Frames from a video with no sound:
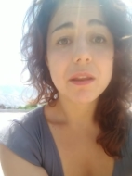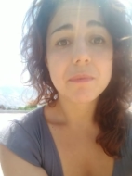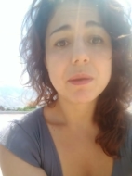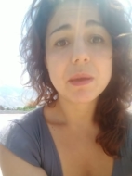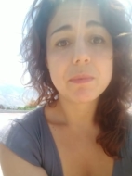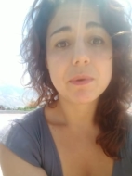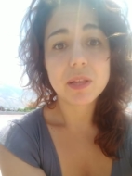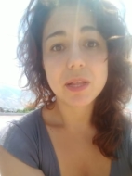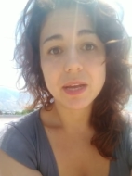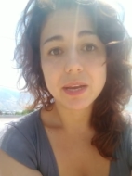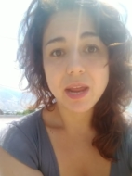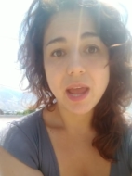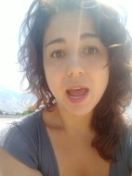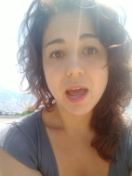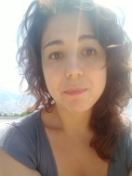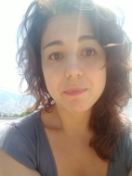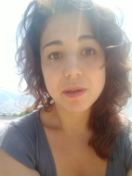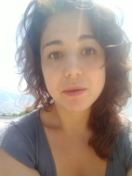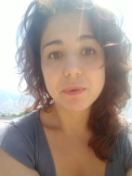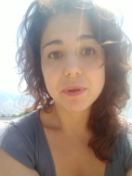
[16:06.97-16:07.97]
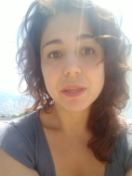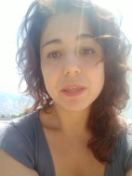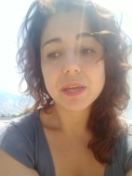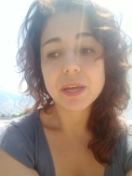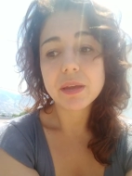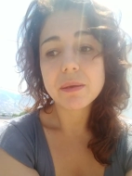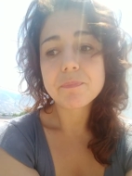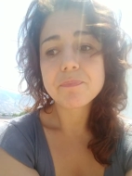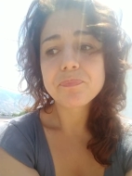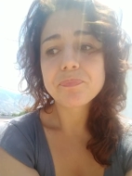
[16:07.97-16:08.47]
of people unhappy with
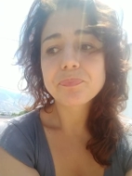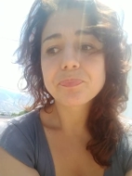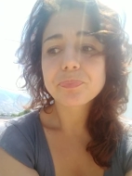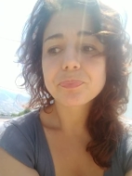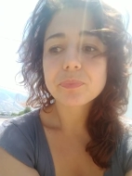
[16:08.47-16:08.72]
him.